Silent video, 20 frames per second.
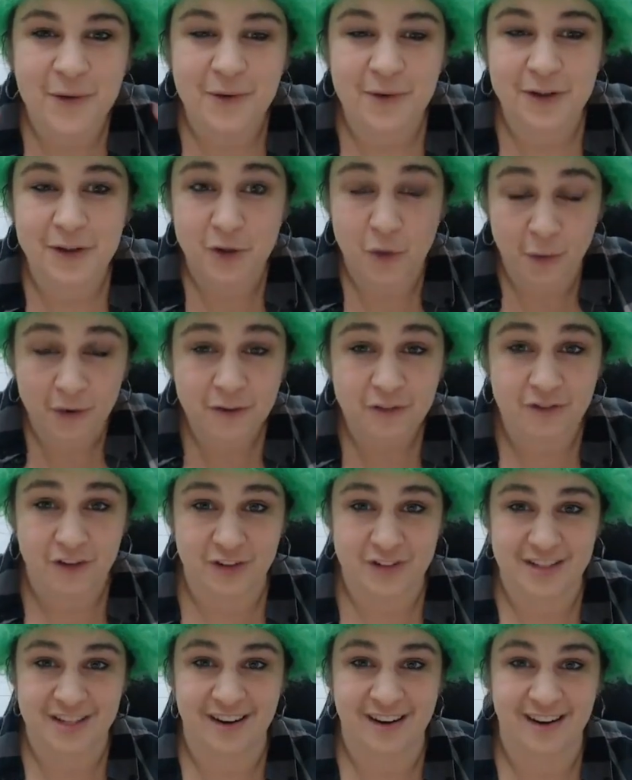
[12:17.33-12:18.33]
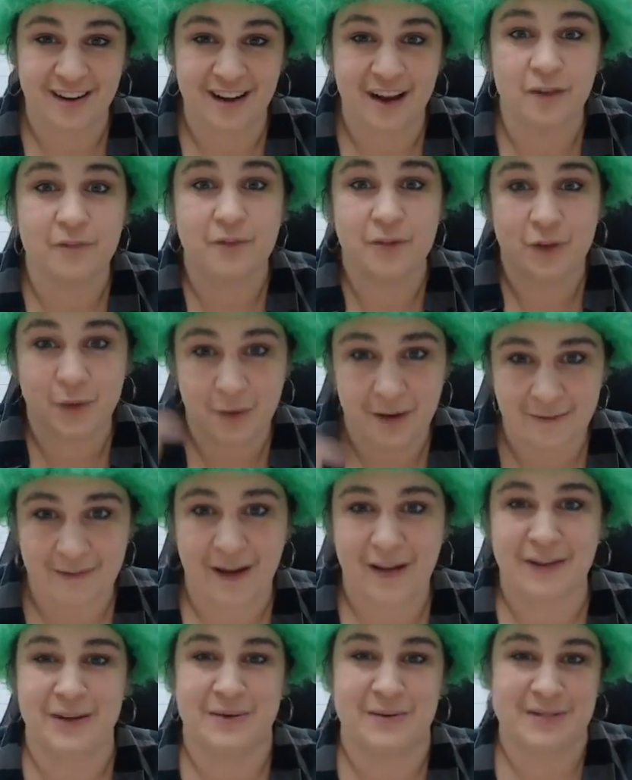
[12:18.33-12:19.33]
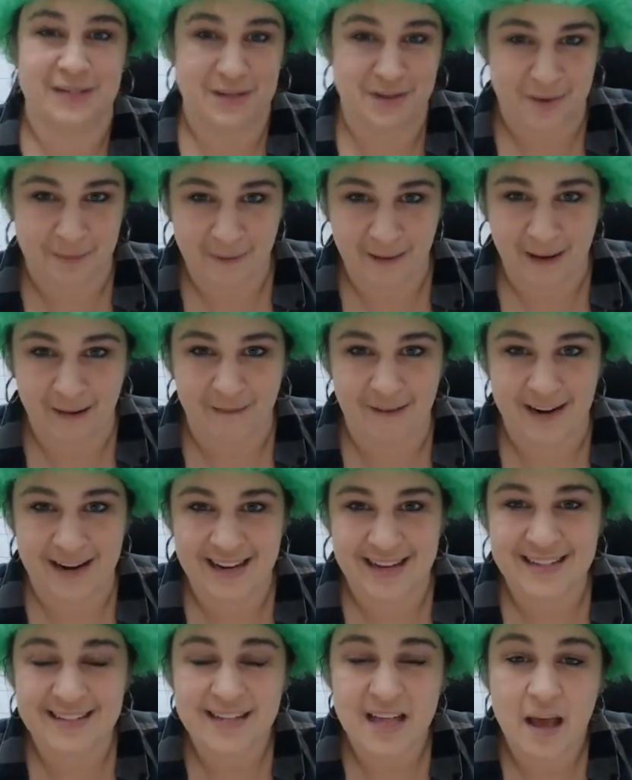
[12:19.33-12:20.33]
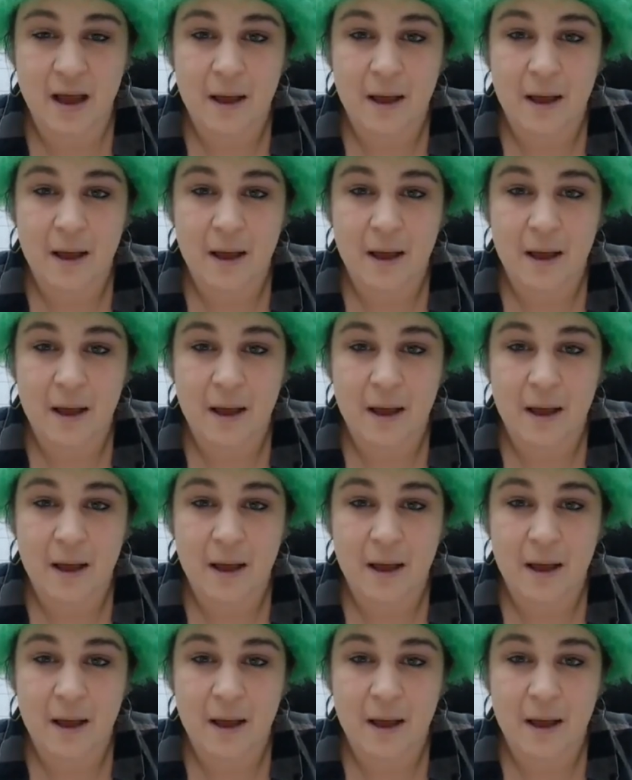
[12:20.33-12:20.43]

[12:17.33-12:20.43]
your filter of your values and your priorities,